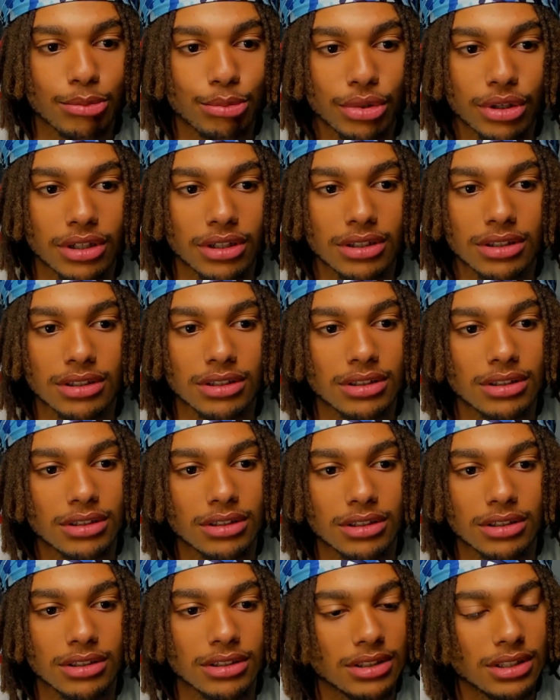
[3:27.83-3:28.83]
But,
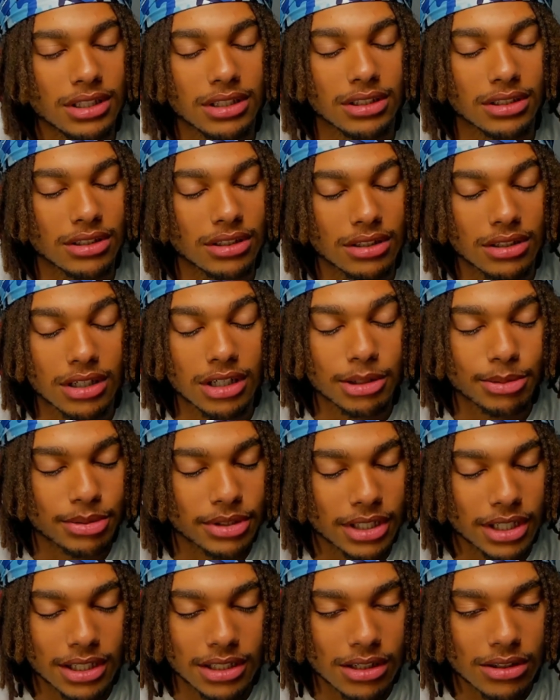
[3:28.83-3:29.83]
nigga, the
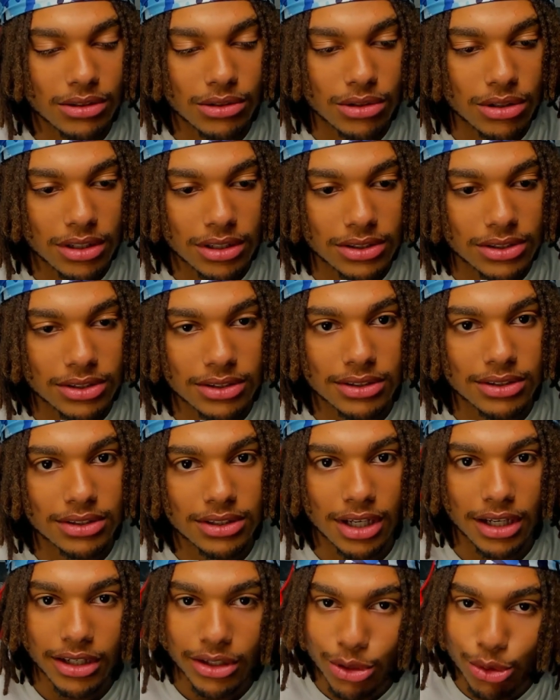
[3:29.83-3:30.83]
upside down crosses,
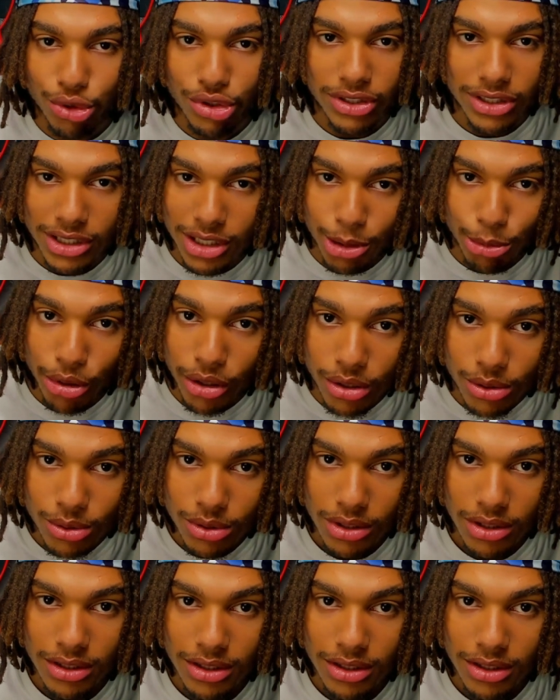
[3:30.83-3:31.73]
can't you see, bro?